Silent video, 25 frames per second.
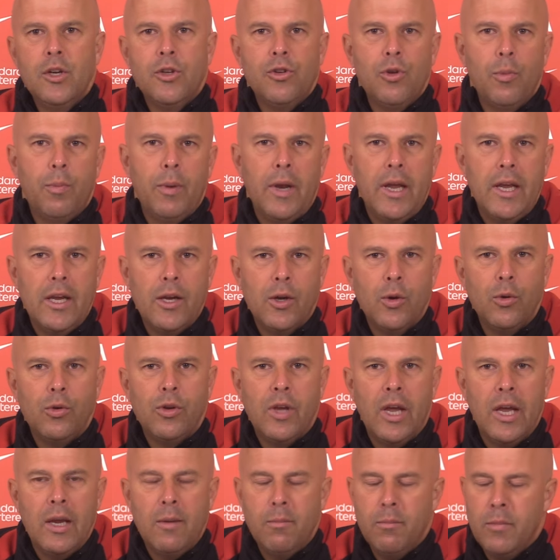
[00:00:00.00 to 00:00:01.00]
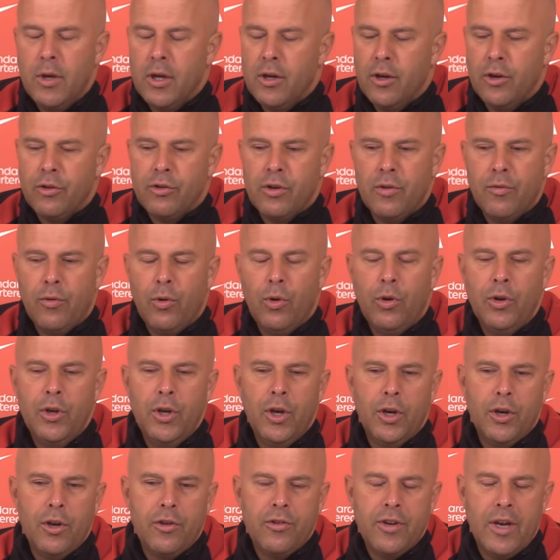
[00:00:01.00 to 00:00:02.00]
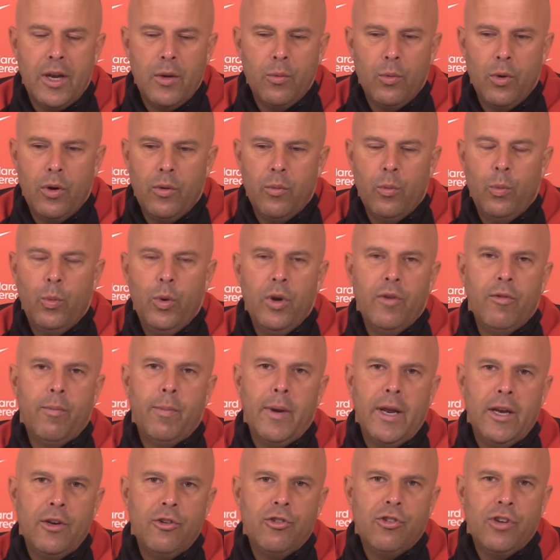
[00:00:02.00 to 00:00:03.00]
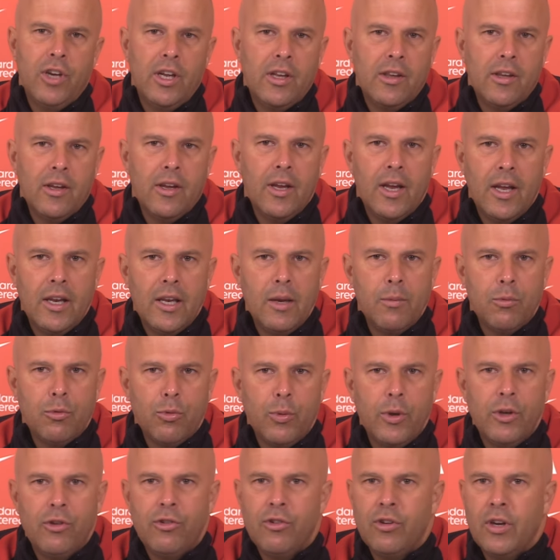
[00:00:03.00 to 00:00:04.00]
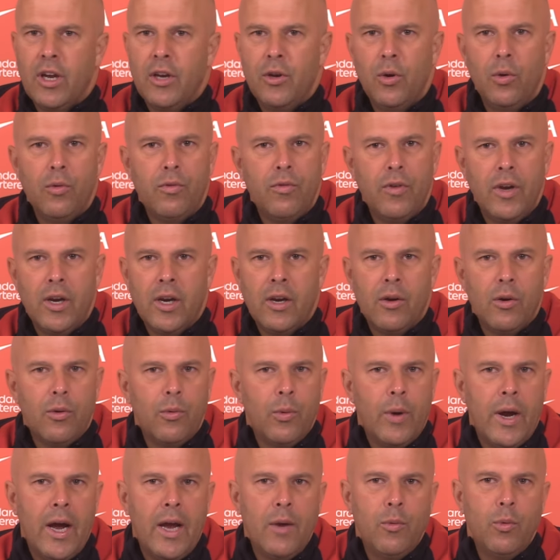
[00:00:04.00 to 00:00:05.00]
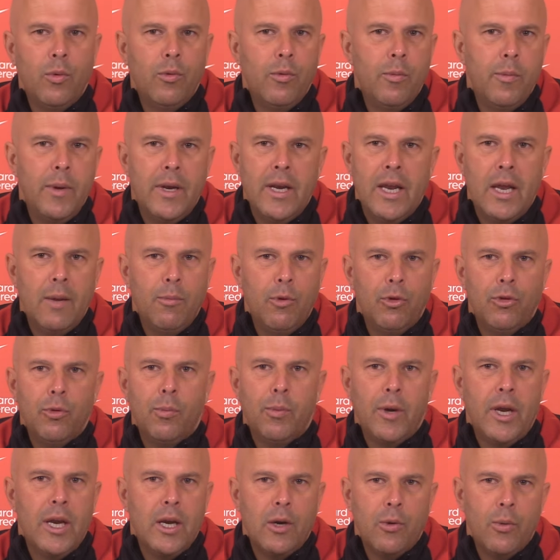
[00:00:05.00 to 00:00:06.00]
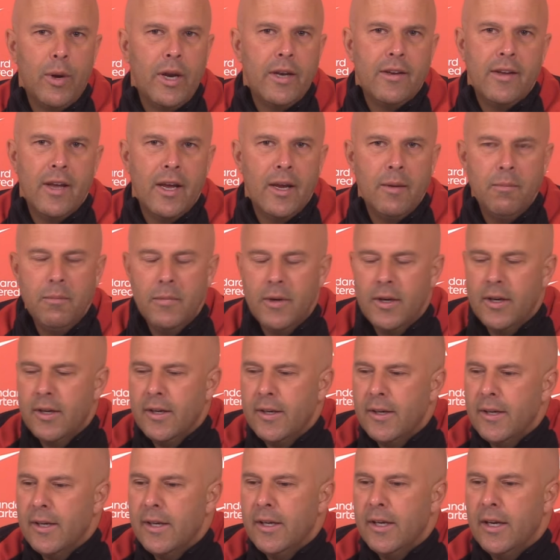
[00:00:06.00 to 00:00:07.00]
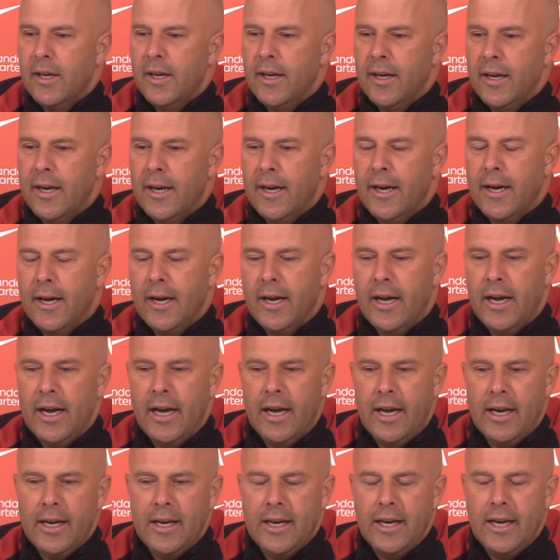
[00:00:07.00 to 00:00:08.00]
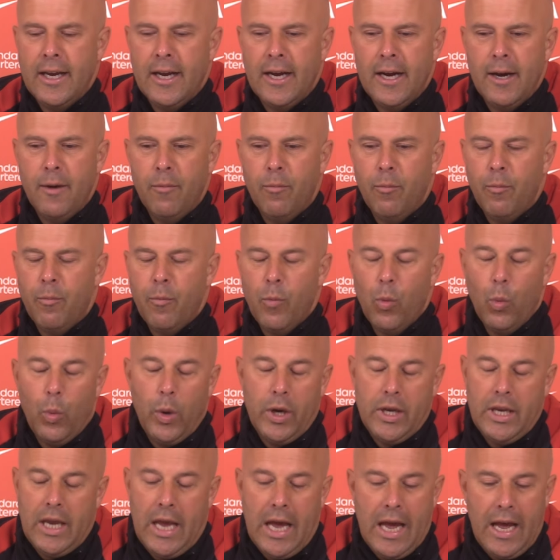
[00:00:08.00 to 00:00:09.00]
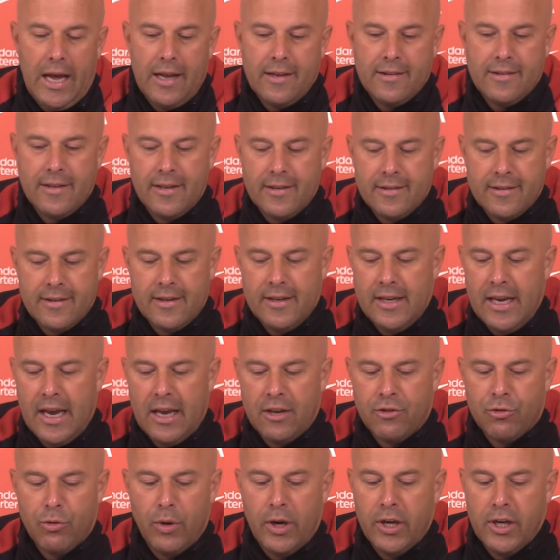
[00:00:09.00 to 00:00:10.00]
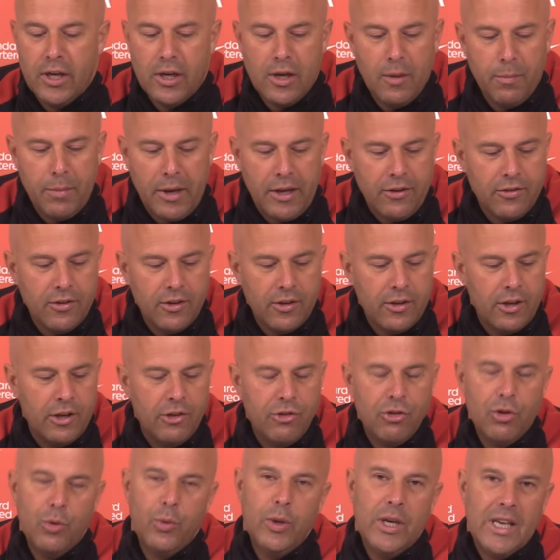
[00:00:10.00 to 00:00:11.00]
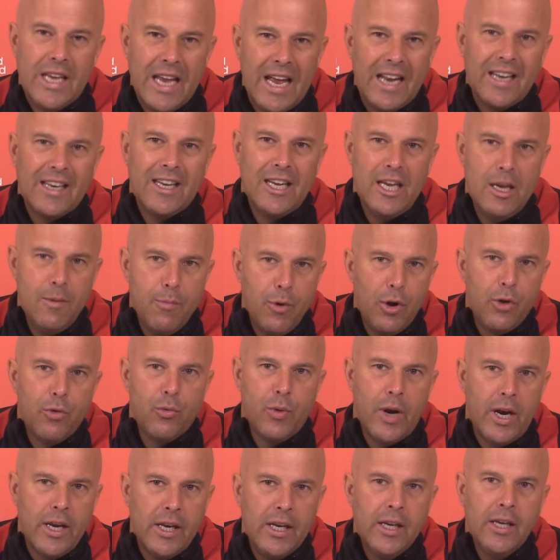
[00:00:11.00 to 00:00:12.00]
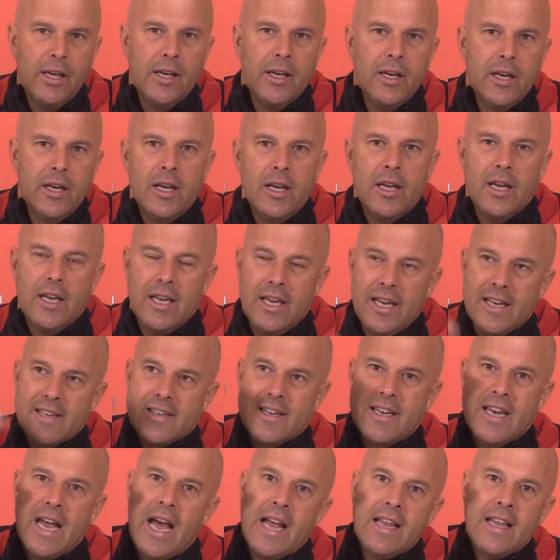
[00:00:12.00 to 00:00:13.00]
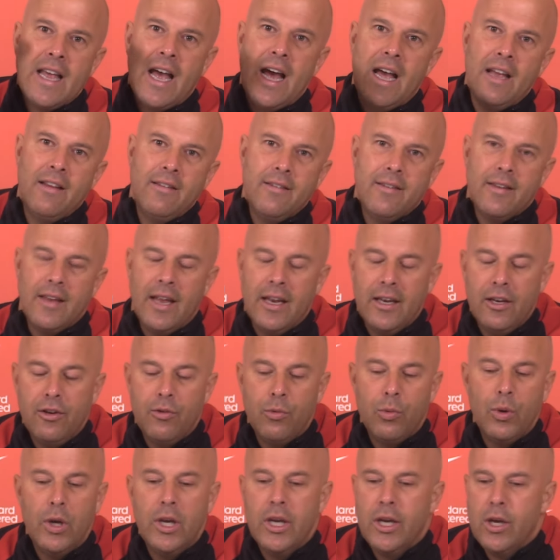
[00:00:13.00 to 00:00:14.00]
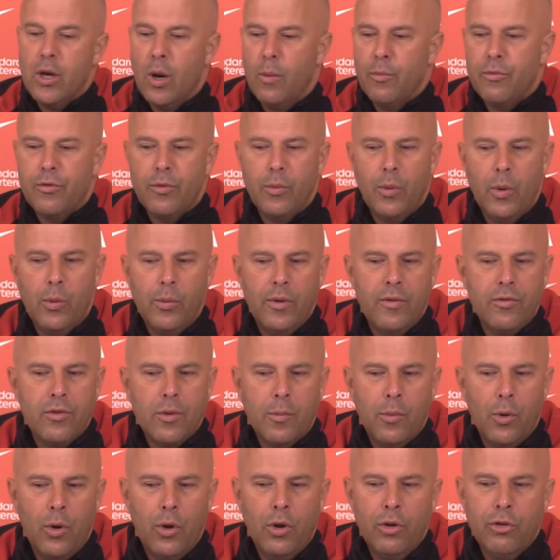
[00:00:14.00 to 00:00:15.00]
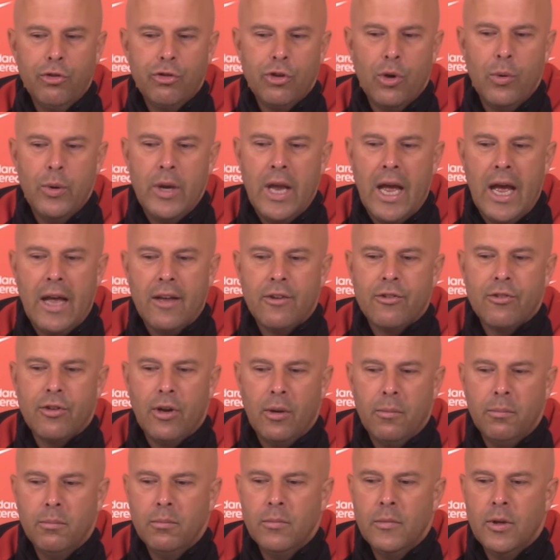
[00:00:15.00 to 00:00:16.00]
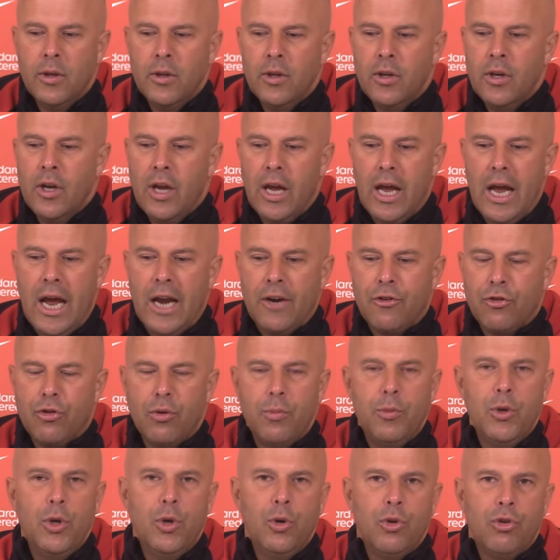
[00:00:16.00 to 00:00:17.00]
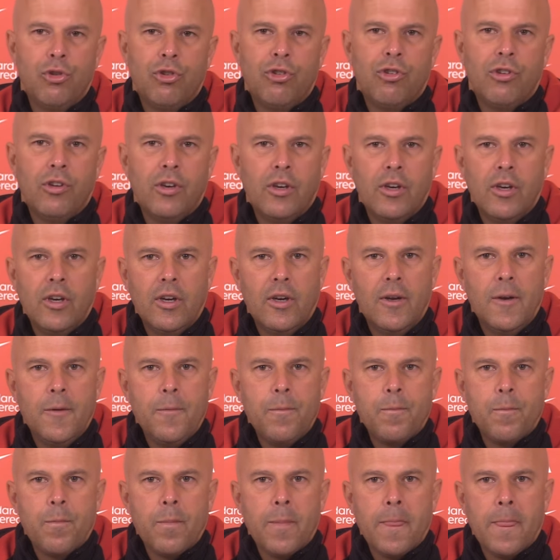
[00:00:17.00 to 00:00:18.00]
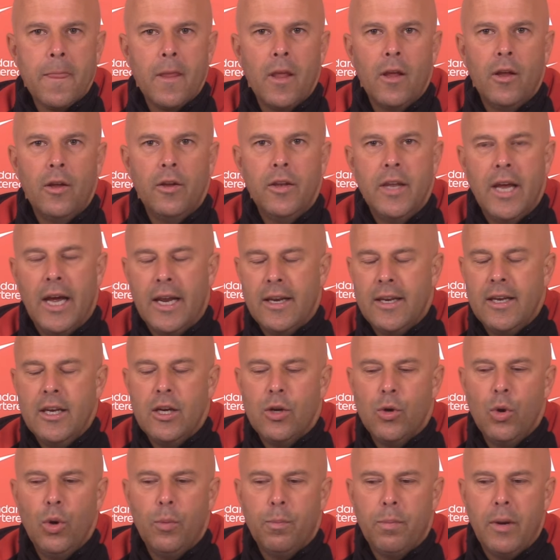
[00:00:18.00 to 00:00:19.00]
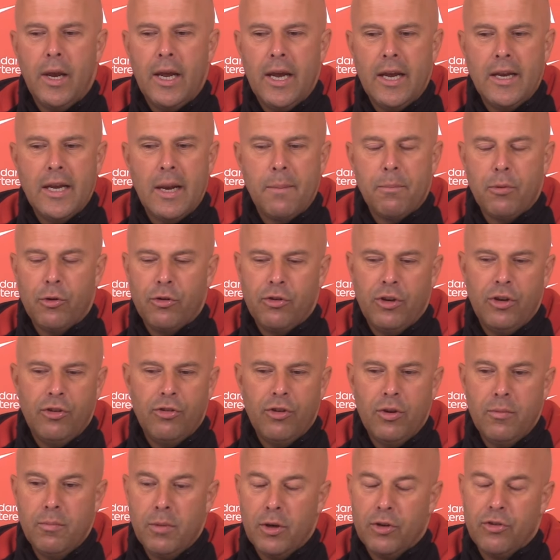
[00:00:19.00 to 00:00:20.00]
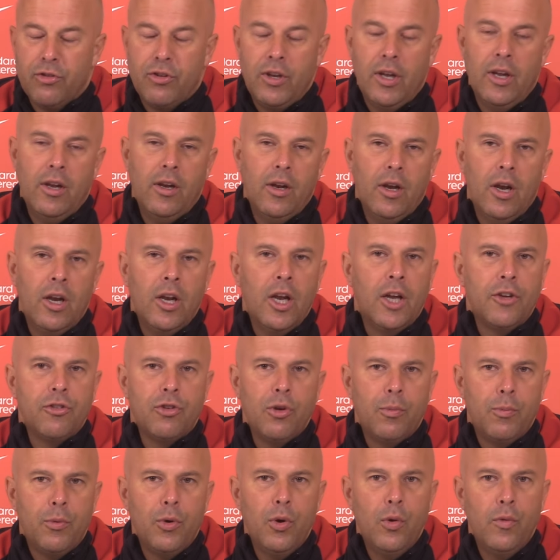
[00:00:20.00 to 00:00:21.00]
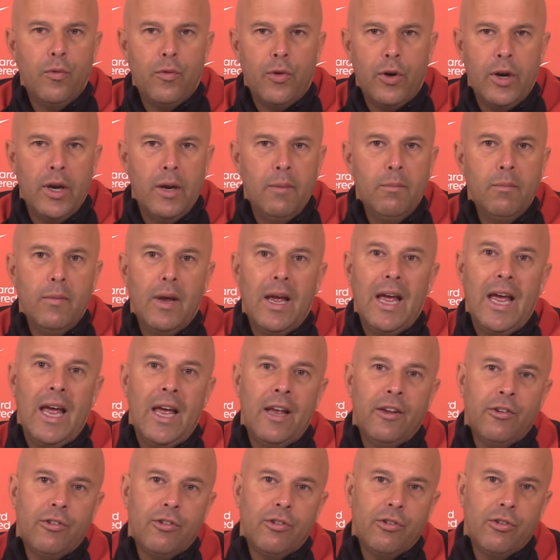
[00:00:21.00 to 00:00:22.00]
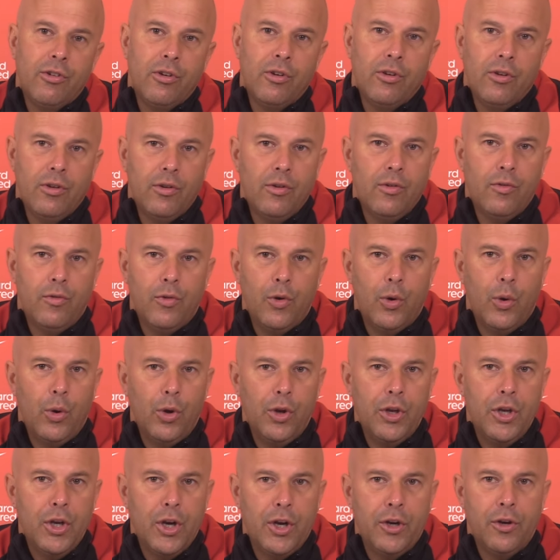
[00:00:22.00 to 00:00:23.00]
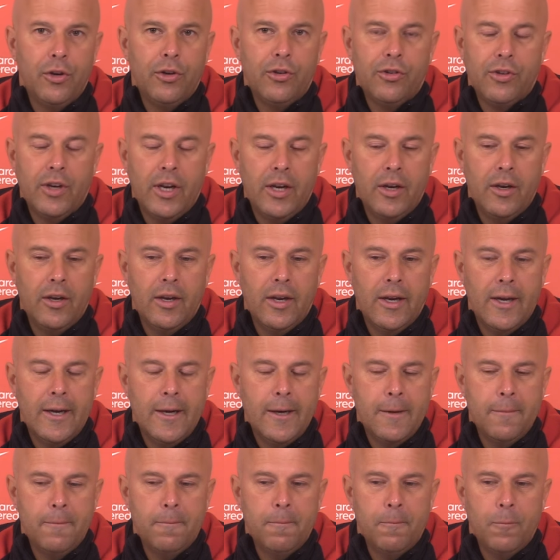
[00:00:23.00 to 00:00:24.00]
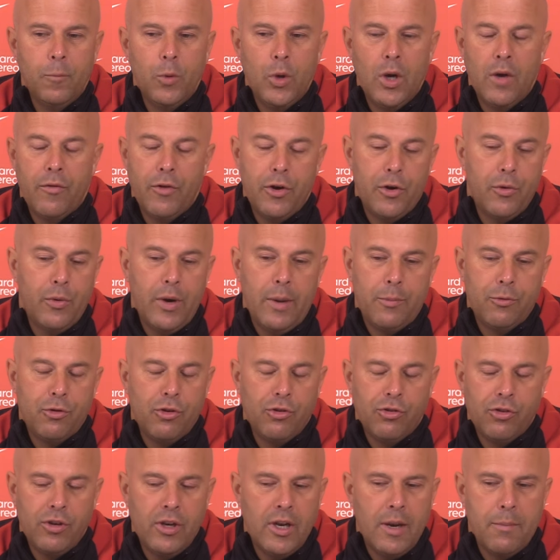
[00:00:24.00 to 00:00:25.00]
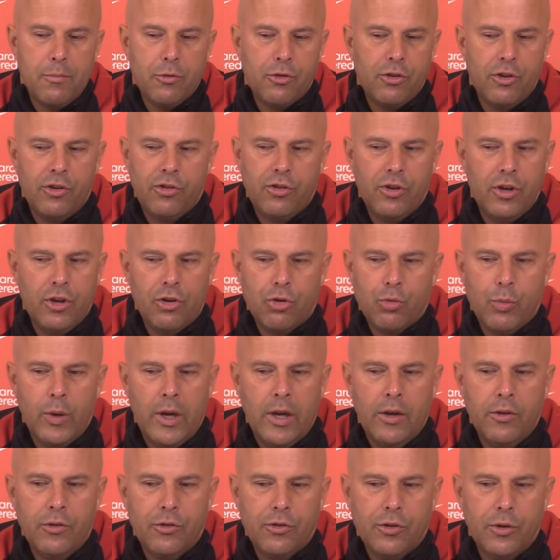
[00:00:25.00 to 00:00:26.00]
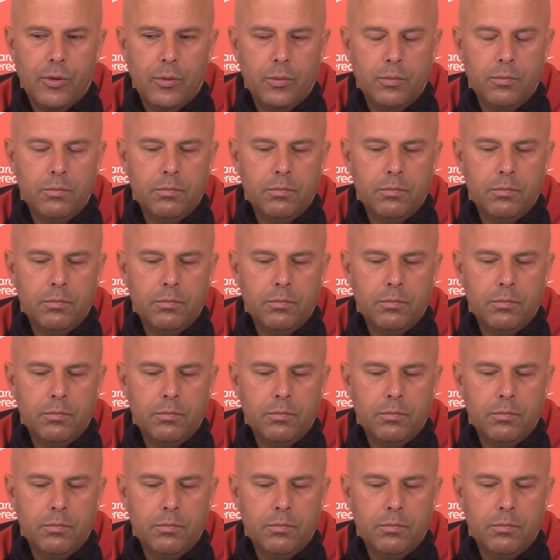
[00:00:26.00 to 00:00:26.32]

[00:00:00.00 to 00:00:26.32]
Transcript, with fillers: to play a good game because if all the other 10 were, would have played shit at Ipswich, I don't think Ryan would have been able to play a great game. Uh, and um, what he has is he has running capacity, so he can keep on running. He has a night height and he's really comfortable with the ball, so he has some attributes that he could play in that position, but still a lot to prove for him, as for all the others. And um, we have other options in that position as well. So